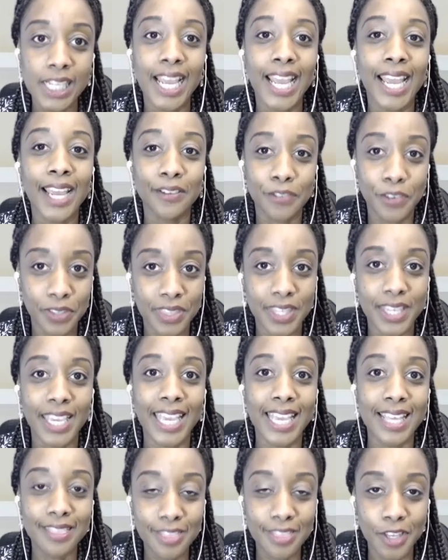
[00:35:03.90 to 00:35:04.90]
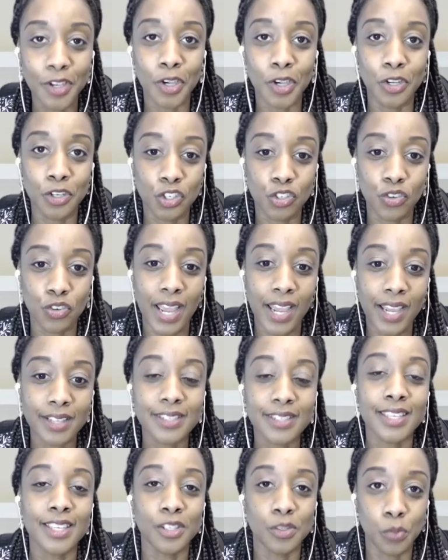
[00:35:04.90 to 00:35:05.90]
Everything in the contract
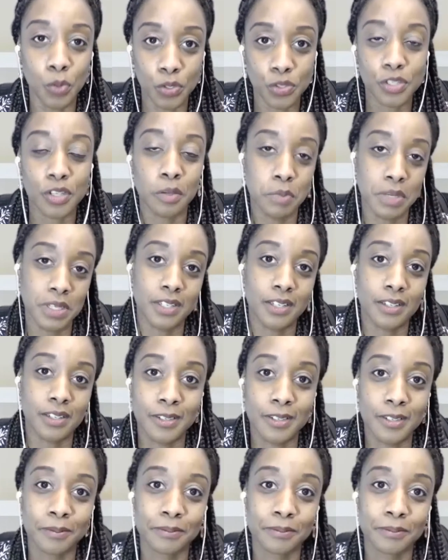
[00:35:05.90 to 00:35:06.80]
is what's committed.